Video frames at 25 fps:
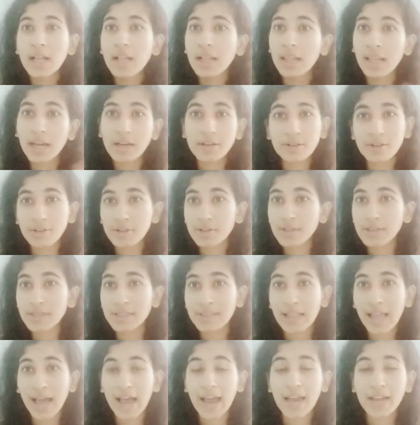
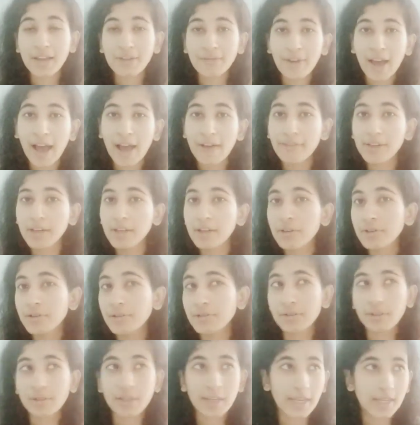luxurious life, having a
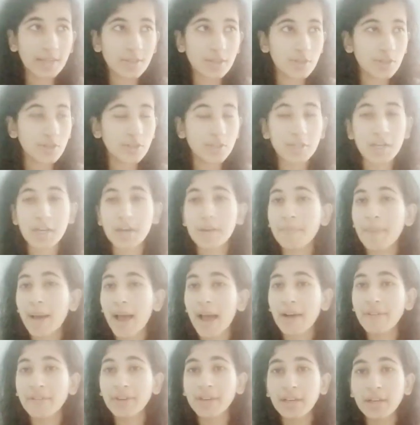good relationship,
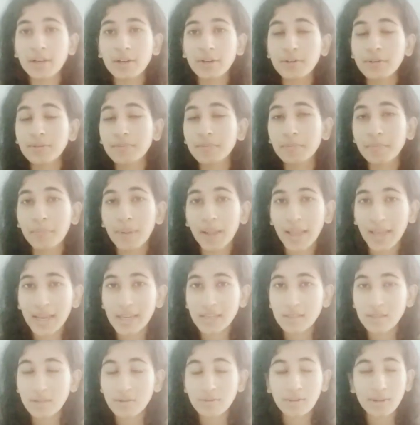having a good
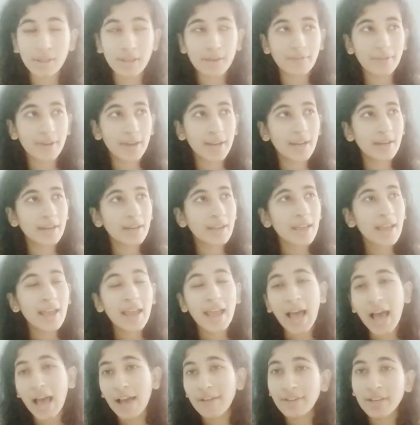place to live in,
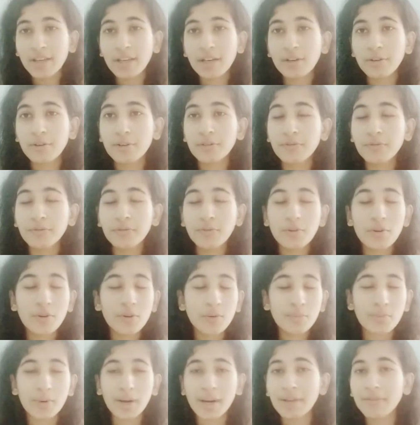having a good
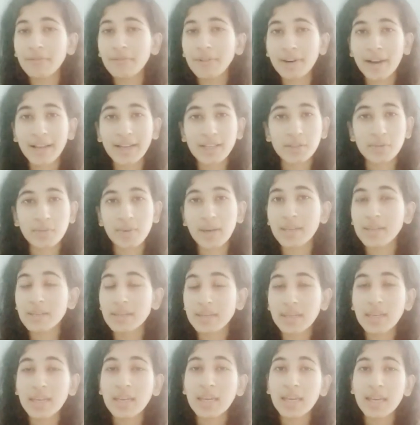food, whatever
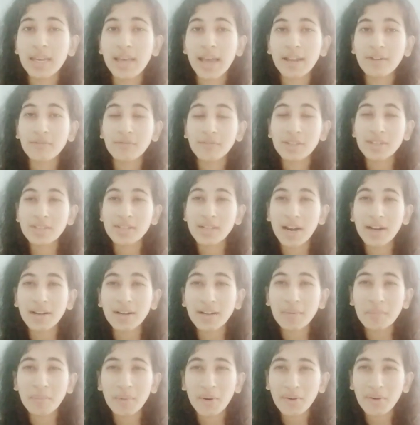XYZ, and we
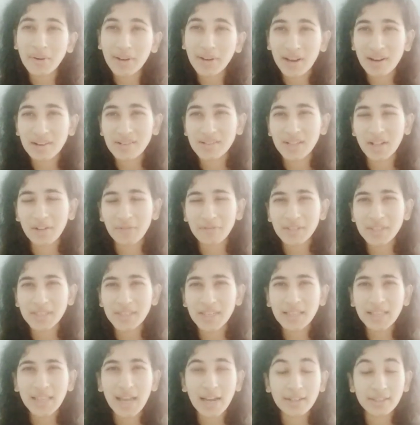start comparing ourselves. we
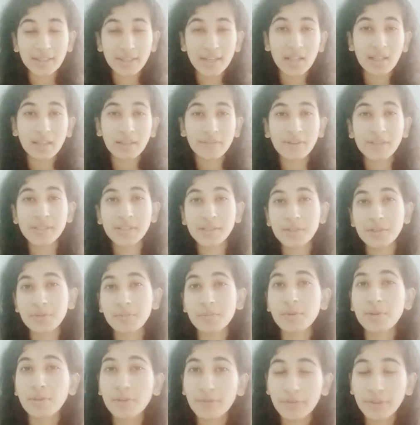see that they are living such a
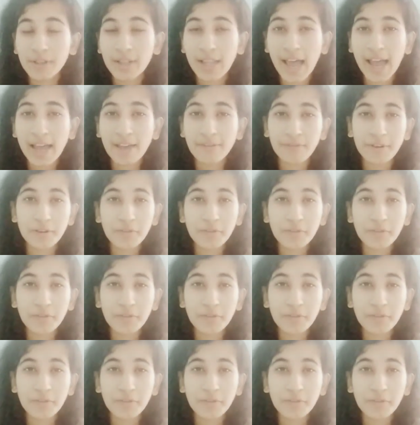beautiful life